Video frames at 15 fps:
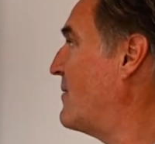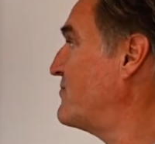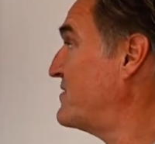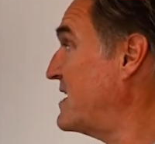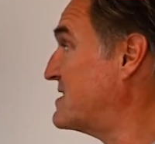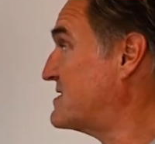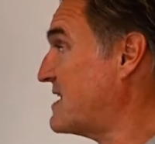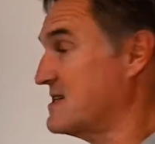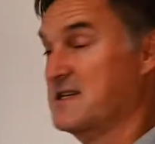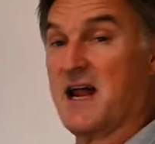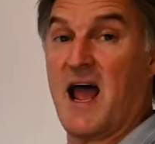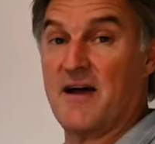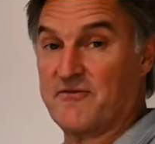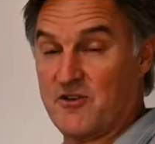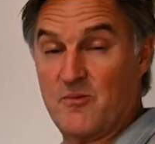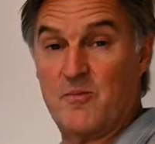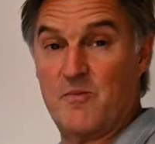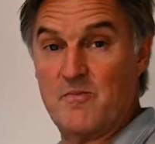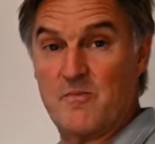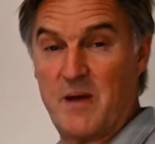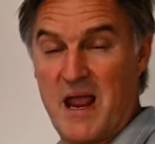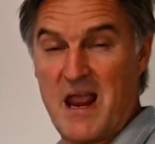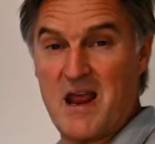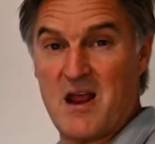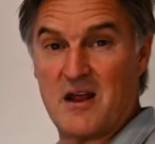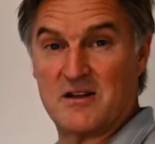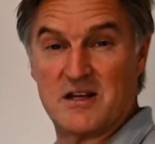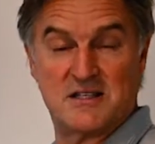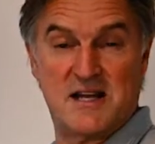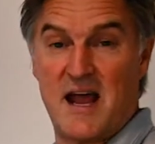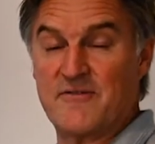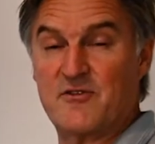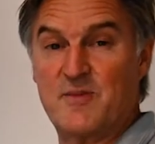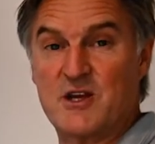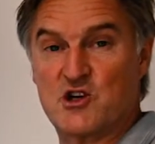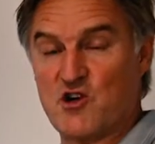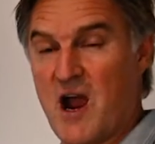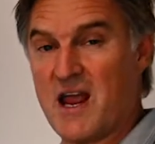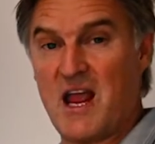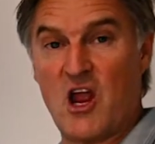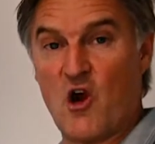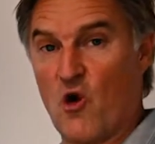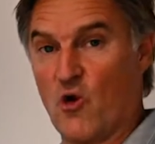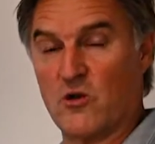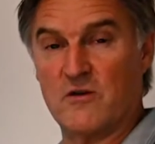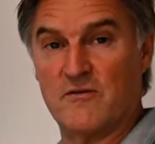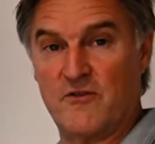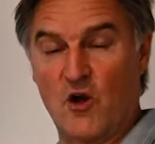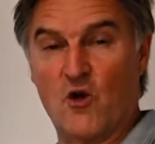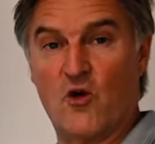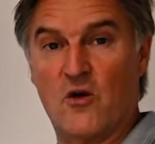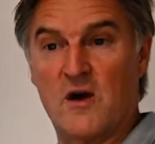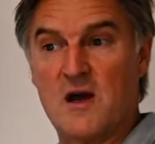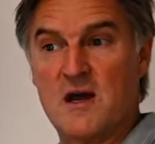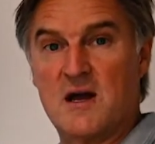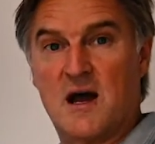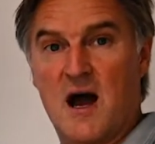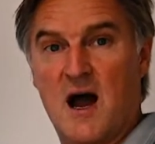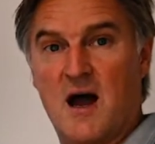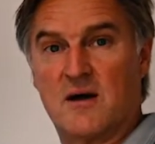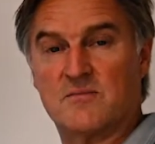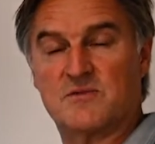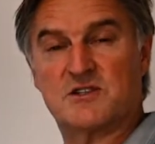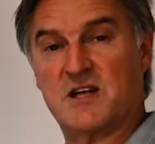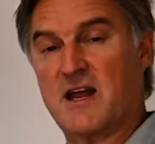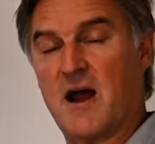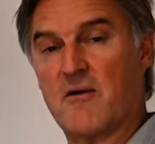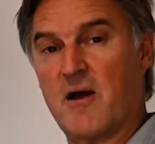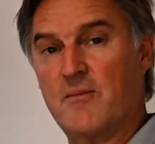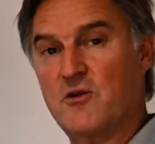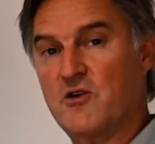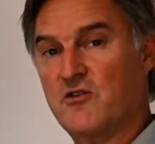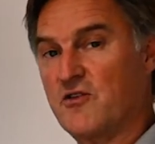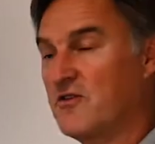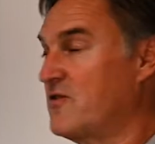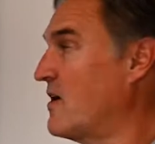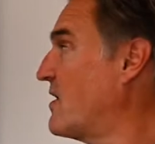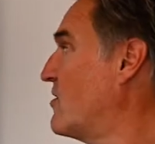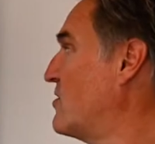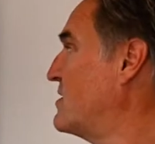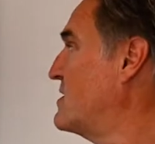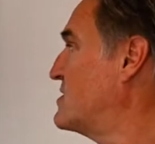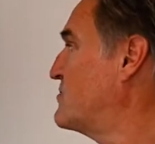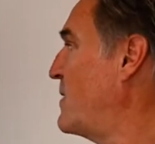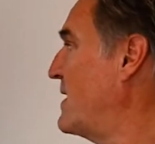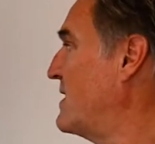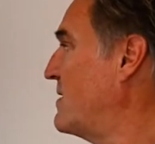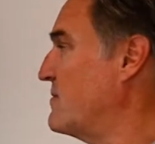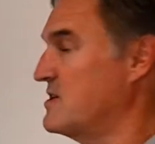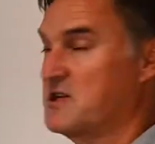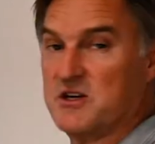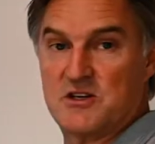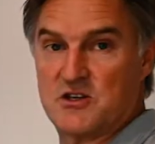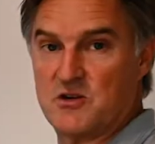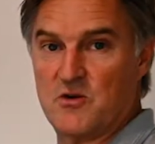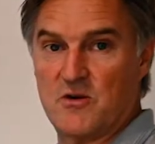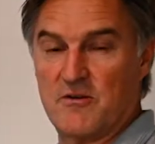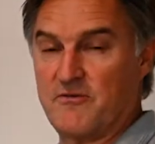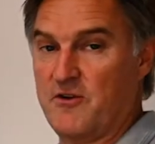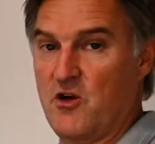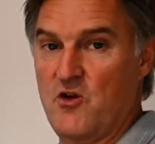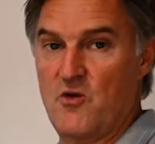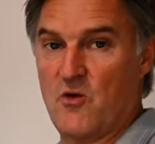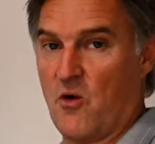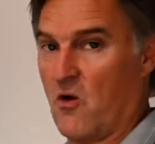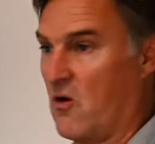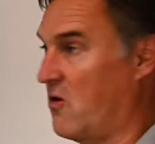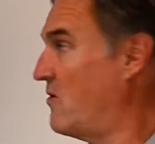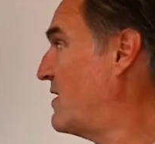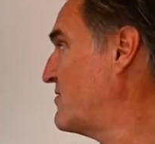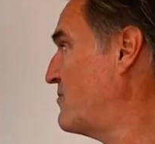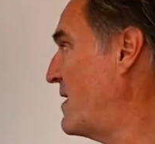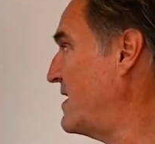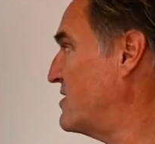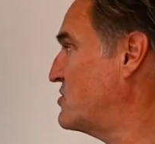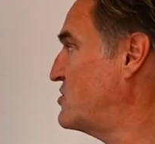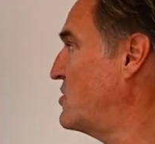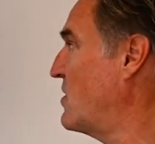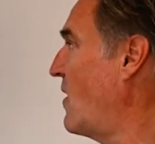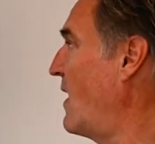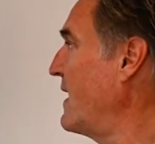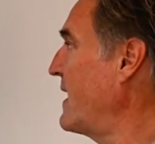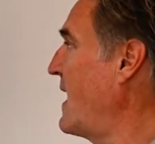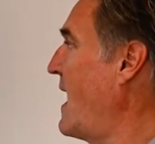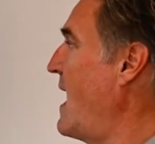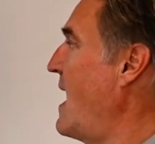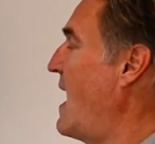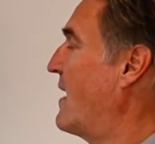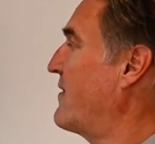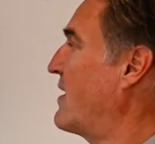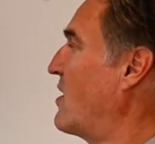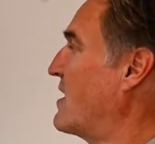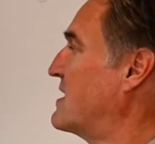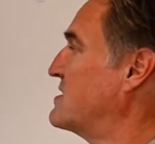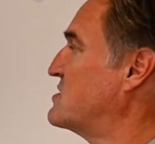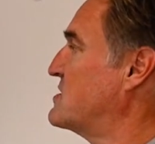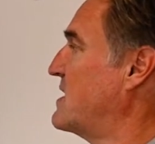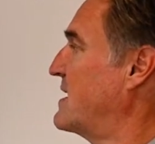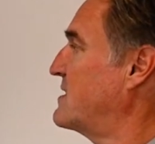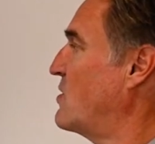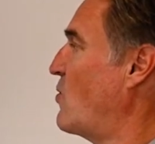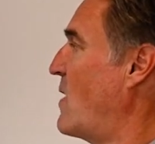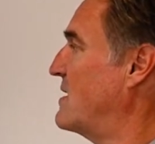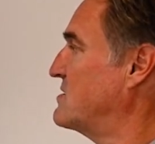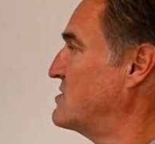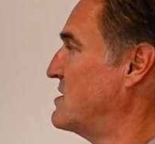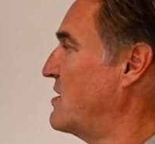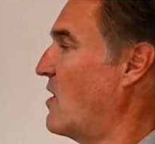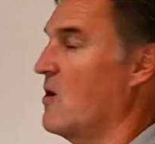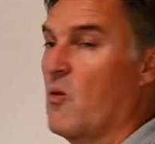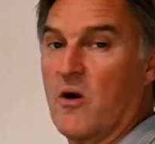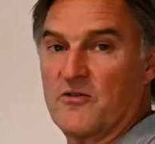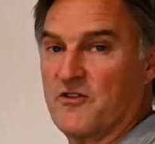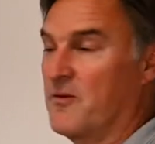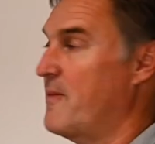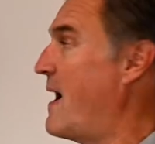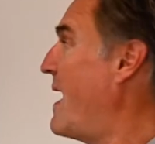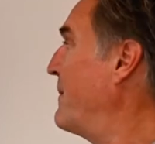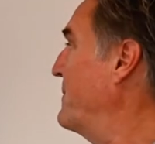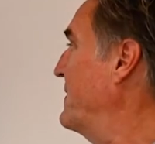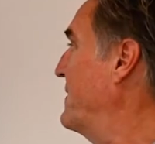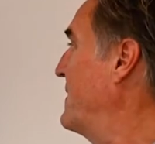This doesn't have to be tracking all of your CRM users. It could just be limited to a few or as many as you like. And then I can select the ones that I want to map.